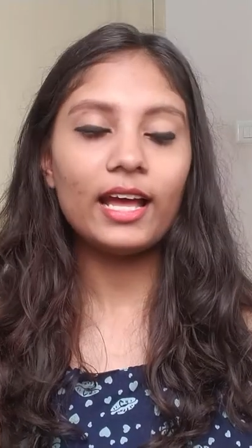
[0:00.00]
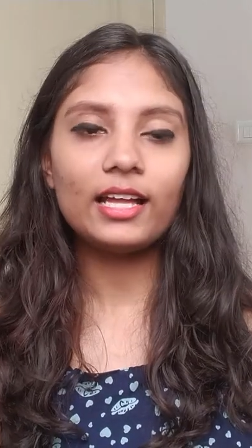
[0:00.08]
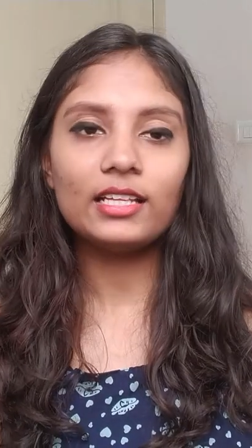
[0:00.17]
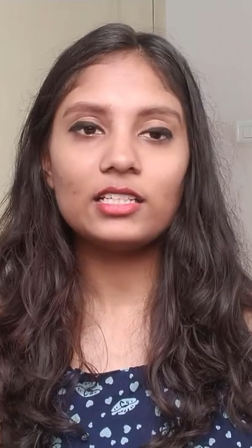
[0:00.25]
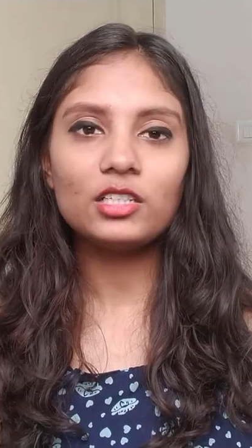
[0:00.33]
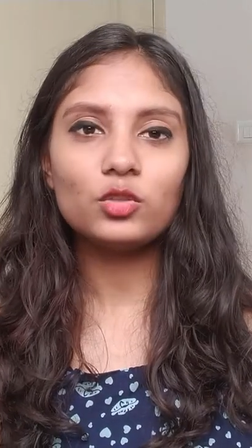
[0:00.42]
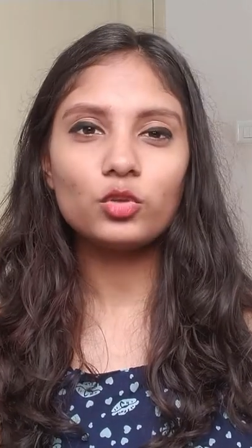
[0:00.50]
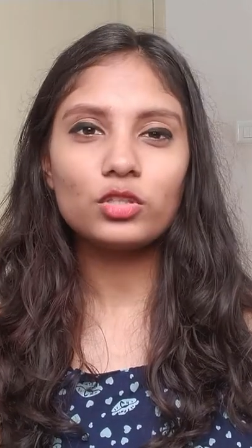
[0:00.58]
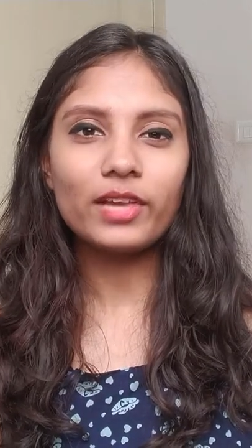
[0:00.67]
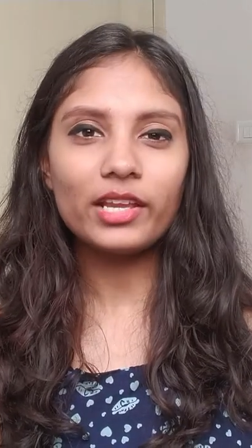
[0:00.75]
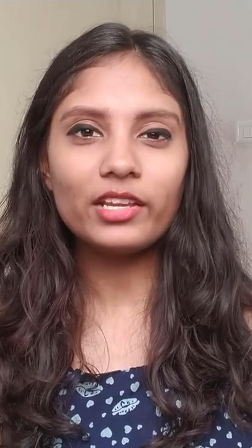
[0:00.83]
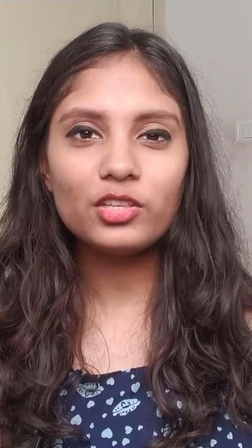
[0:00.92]
and it was
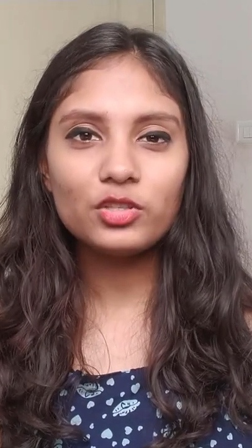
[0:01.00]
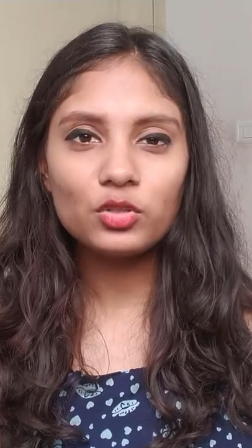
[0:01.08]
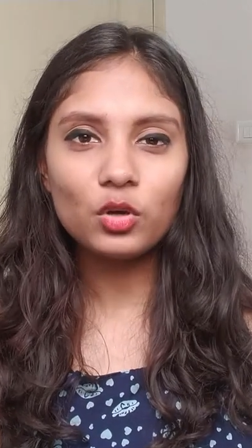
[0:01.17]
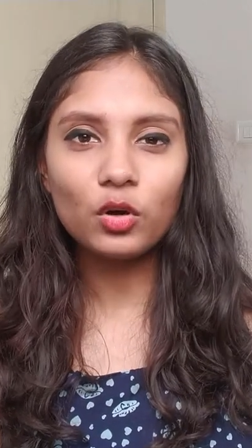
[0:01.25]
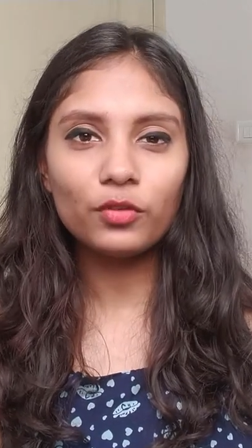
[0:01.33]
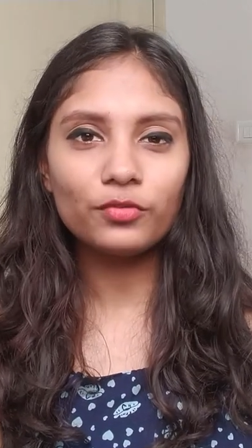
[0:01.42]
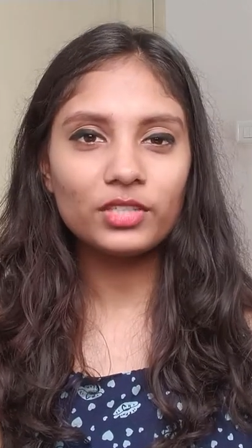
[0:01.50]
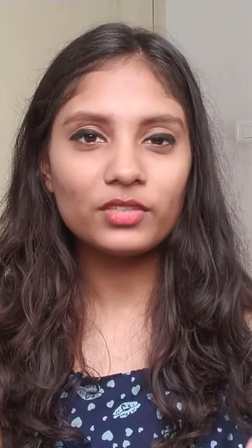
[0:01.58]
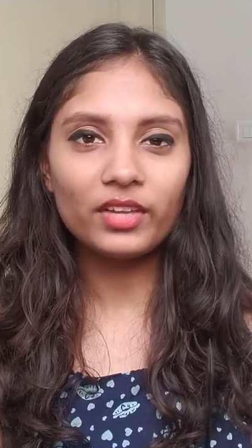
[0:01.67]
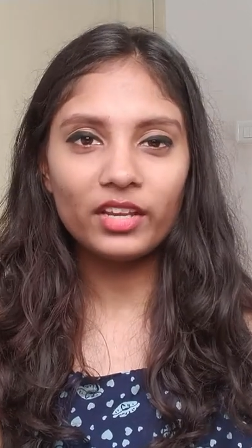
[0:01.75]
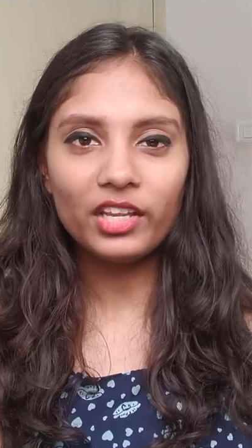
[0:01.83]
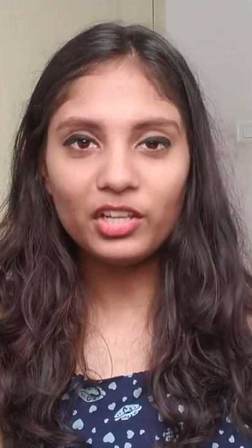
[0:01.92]
very soft and
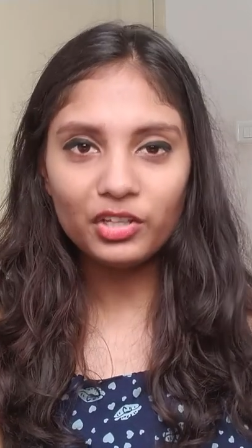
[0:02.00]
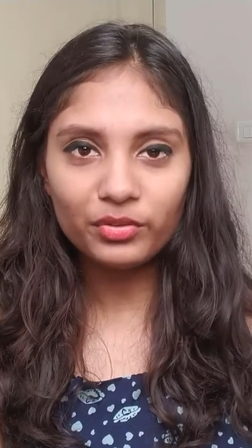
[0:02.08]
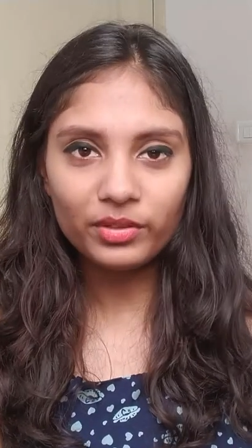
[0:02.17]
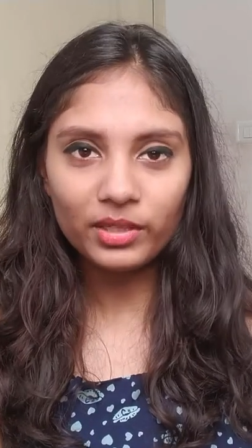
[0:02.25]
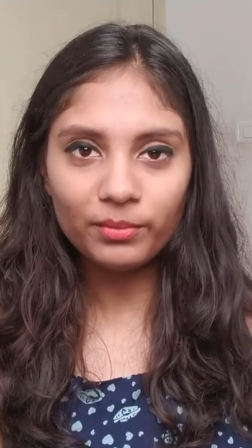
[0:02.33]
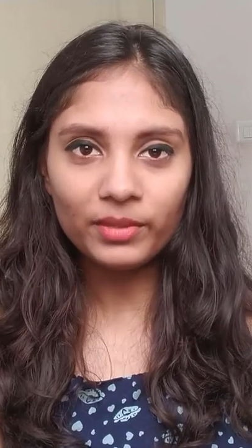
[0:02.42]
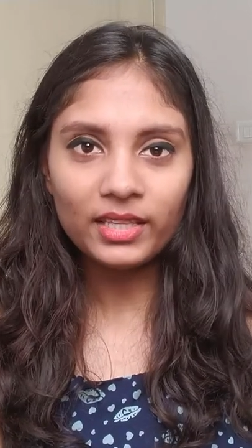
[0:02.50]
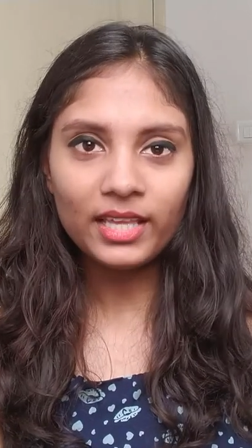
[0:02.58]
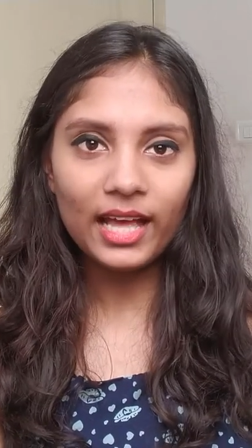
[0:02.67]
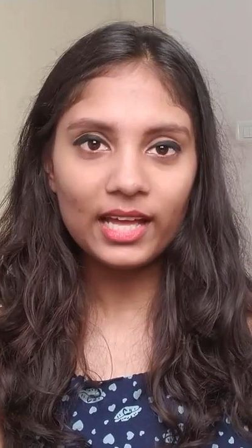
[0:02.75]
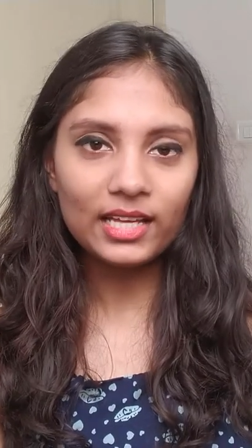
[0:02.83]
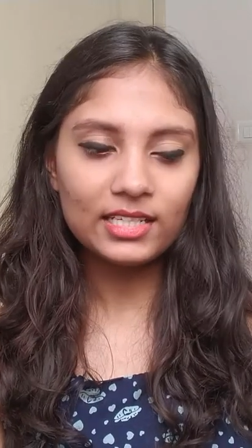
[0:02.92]
very creamy,
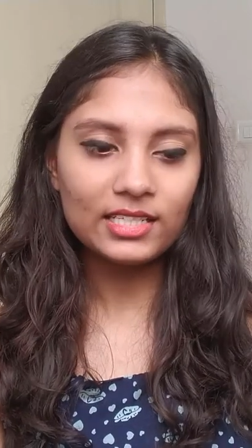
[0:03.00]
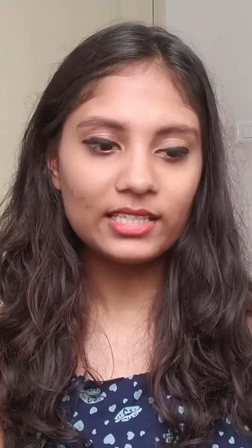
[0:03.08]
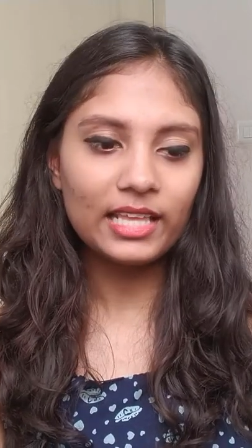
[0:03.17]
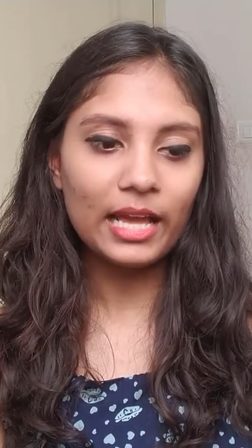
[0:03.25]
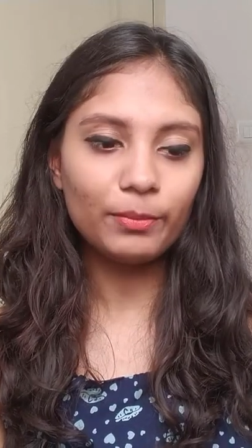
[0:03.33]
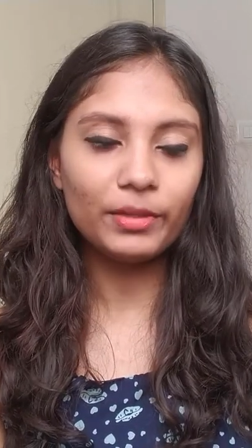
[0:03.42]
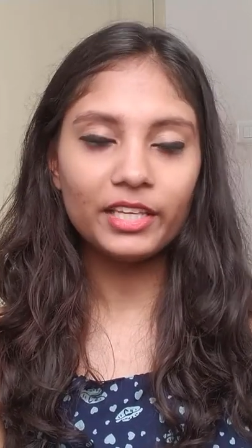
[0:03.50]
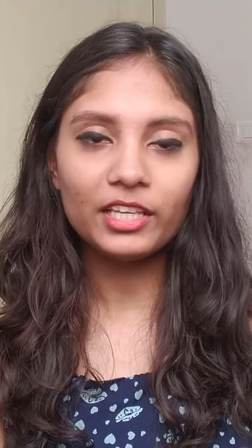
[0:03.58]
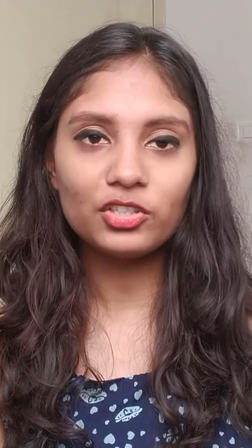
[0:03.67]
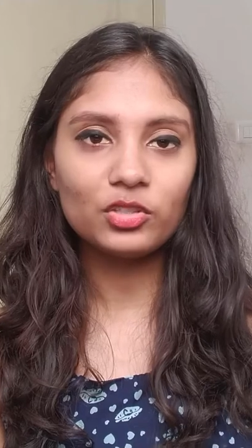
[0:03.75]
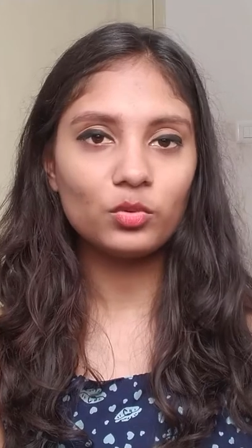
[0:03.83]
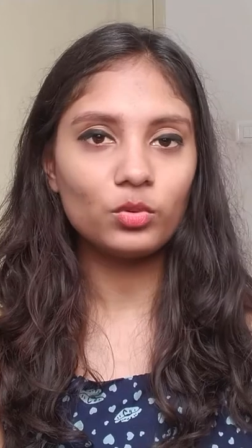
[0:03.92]
and the
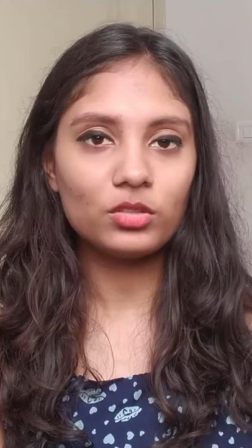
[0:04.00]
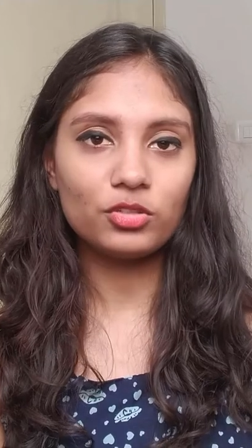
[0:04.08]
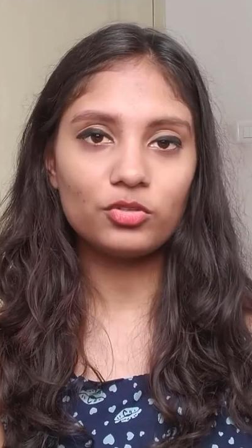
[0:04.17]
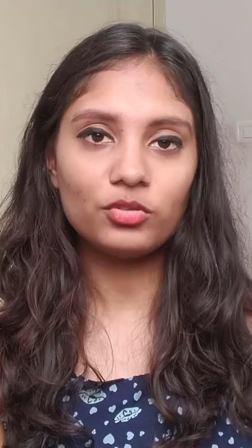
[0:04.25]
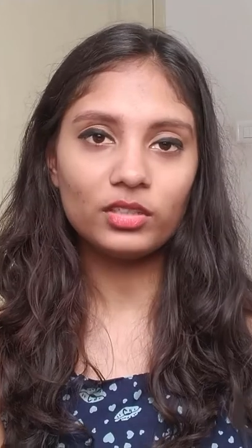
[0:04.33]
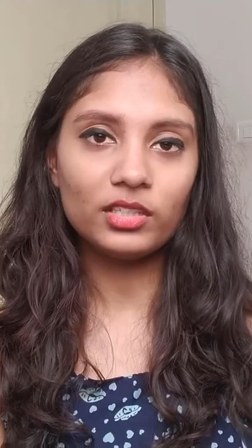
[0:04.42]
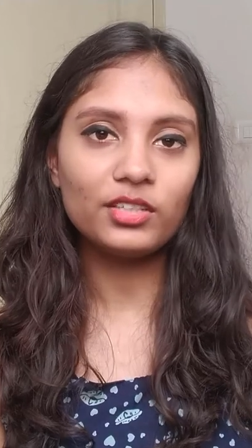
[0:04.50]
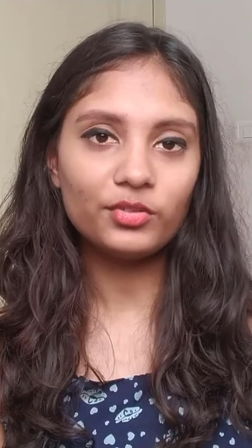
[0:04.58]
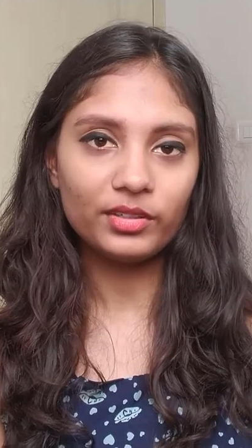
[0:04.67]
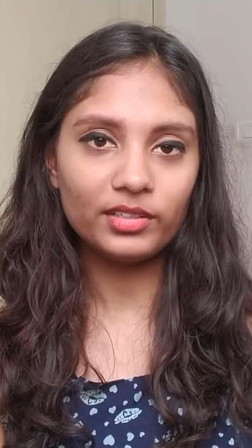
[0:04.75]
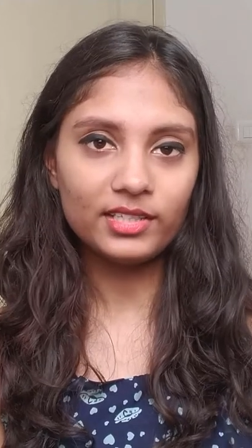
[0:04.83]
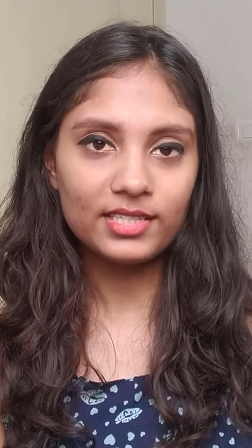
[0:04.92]
application was really,
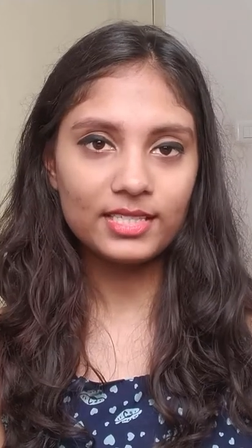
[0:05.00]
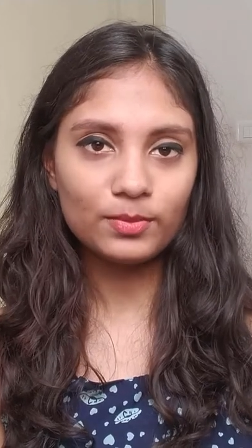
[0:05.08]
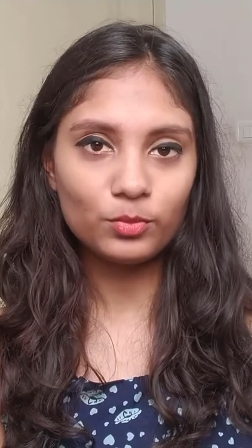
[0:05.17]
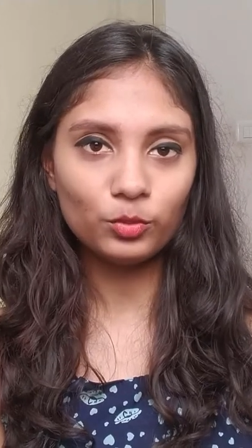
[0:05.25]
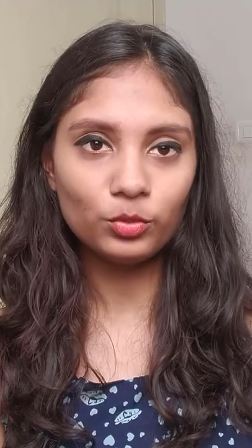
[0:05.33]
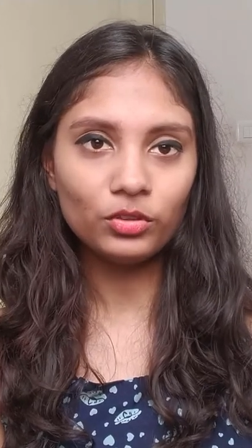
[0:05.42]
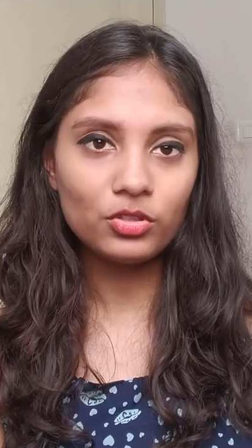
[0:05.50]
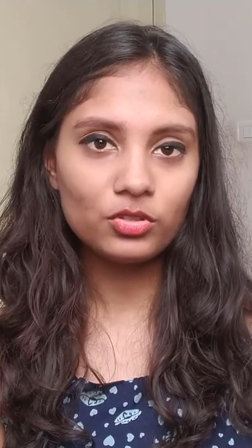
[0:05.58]
really smooth.